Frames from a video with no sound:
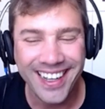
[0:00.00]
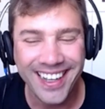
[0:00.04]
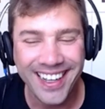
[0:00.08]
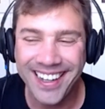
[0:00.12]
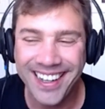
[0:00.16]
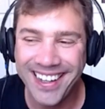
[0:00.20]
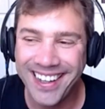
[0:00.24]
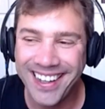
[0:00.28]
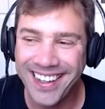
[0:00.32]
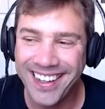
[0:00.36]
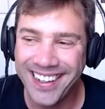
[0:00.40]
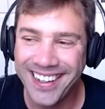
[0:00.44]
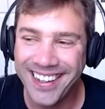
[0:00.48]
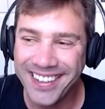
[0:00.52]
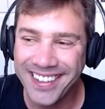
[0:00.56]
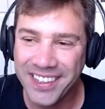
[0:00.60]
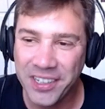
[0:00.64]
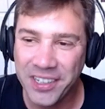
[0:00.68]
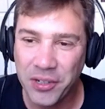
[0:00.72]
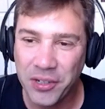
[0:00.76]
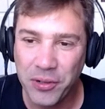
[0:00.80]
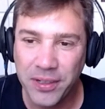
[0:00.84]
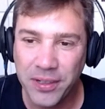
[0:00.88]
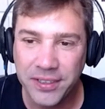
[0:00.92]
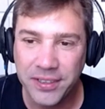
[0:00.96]
Uh, you
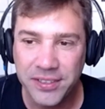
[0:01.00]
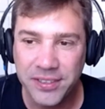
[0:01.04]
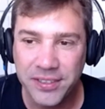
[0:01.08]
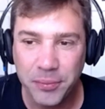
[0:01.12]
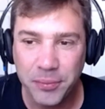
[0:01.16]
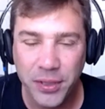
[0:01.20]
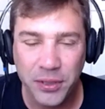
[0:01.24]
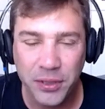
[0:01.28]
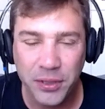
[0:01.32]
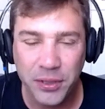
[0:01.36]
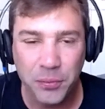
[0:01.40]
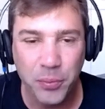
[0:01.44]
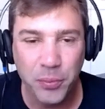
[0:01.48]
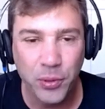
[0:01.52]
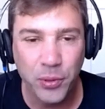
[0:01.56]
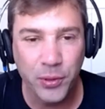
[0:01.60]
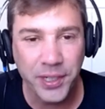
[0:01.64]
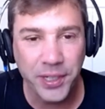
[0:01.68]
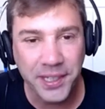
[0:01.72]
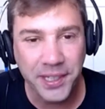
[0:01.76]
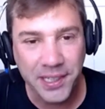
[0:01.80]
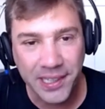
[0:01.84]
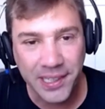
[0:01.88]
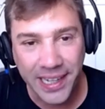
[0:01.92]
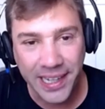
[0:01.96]
know, it's a bit
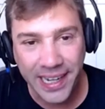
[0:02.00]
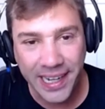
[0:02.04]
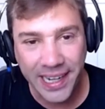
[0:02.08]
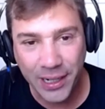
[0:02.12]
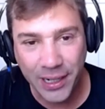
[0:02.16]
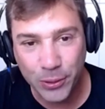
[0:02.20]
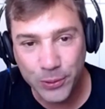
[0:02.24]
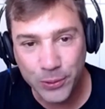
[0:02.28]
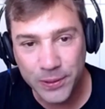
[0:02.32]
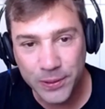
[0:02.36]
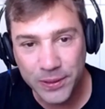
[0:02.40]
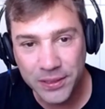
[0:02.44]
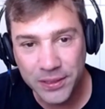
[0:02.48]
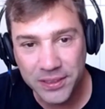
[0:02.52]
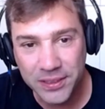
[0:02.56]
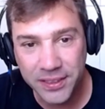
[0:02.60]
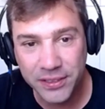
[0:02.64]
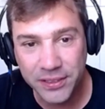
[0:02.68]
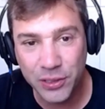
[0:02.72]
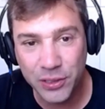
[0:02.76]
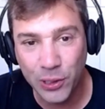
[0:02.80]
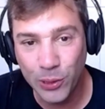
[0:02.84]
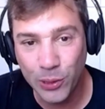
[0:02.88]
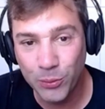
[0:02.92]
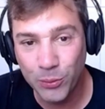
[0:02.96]
pre-cloud.
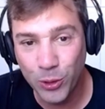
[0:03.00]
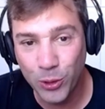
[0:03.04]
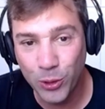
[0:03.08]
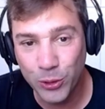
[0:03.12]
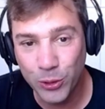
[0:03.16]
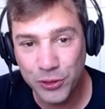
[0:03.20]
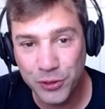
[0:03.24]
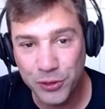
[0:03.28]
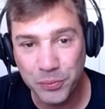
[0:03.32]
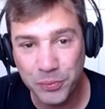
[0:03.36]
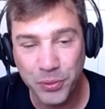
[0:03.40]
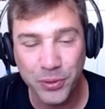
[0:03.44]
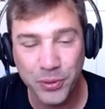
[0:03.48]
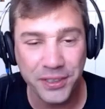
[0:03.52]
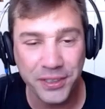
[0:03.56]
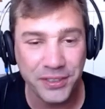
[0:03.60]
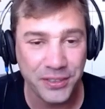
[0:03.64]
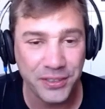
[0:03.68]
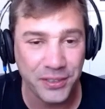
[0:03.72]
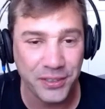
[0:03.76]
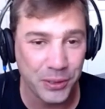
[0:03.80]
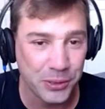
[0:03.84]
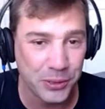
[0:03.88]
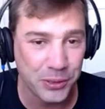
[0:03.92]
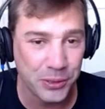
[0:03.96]
It's almost
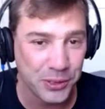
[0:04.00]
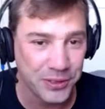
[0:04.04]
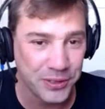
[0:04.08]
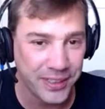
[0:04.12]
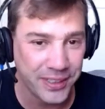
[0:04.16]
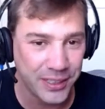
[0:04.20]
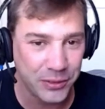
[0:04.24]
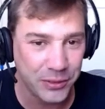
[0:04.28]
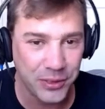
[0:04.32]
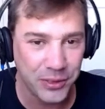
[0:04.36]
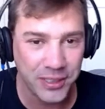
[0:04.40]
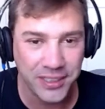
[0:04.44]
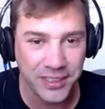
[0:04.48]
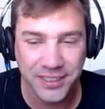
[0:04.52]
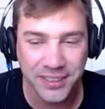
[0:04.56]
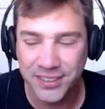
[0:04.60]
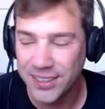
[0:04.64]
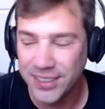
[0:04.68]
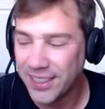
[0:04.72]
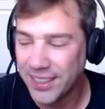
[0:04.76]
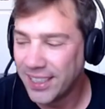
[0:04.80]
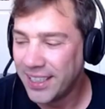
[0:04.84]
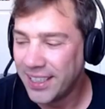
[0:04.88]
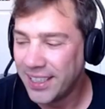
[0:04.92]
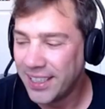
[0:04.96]
pre-social
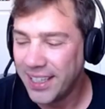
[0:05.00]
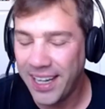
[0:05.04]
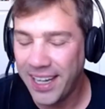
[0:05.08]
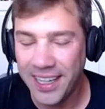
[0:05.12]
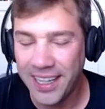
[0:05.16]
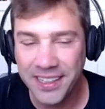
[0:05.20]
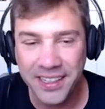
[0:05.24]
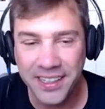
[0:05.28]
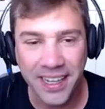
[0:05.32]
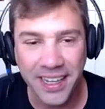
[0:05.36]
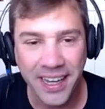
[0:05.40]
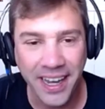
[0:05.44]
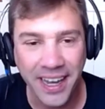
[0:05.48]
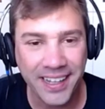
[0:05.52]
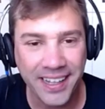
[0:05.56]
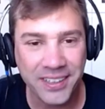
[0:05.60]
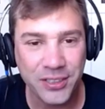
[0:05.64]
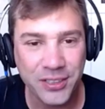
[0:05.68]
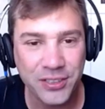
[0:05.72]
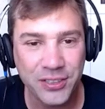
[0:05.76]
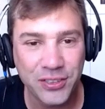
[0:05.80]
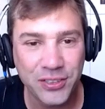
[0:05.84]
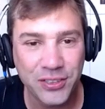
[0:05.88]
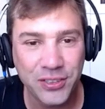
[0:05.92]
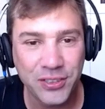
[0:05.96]
networks. I had
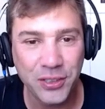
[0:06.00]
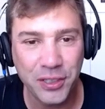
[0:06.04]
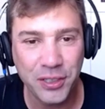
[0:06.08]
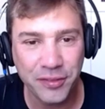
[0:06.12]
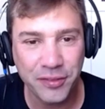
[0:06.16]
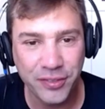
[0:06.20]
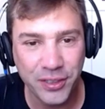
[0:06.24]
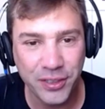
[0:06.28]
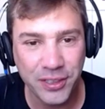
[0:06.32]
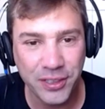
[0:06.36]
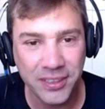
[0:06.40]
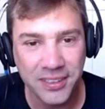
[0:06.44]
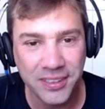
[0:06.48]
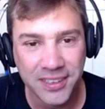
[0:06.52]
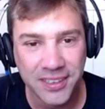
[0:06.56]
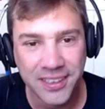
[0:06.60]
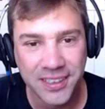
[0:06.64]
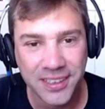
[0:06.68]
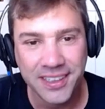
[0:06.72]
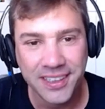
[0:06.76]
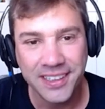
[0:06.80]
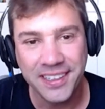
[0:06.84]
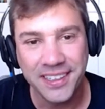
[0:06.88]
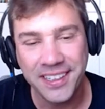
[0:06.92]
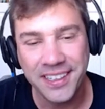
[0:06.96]
a server
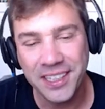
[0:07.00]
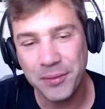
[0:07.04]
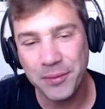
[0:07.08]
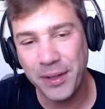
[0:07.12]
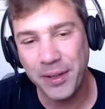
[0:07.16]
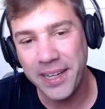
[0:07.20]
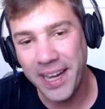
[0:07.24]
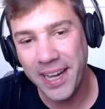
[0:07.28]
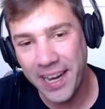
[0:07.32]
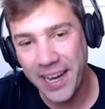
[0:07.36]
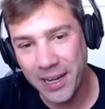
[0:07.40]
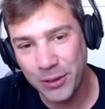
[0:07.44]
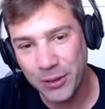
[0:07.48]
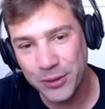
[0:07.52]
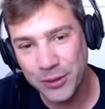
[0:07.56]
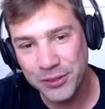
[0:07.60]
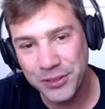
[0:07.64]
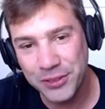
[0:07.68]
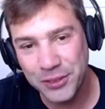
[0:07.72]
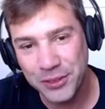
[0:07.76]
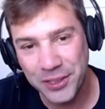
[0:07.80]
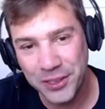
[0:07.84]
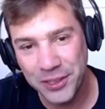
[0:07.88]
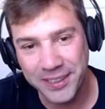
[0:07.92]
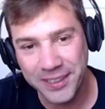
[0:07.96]
in my
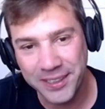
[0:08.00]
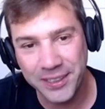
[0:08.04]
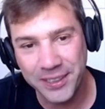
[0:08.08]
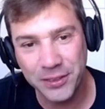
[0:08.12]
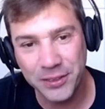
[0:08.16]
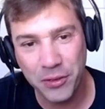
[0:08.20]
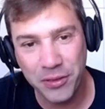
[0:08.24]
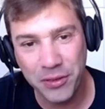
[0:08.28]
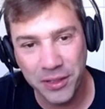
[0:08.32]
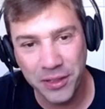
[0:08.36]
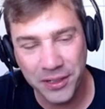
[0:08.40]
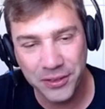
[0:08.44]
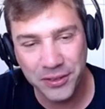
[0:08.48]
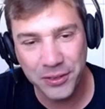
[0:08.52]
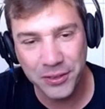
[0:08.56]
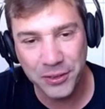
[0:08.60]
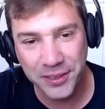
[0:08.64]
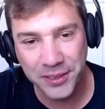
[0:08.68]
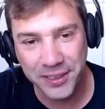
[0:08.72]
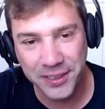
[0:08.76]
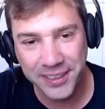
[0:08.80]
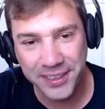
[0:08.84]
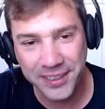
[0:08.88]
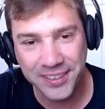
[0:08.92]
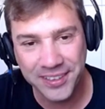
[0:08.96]
house connected to the
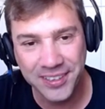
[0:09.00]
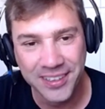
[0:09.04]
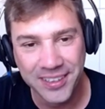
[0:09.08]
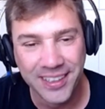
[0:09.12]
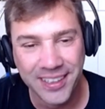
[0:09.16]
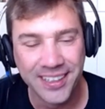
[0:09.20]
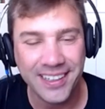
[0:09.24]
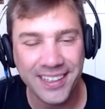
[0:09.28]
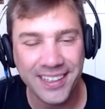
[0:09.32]
internet,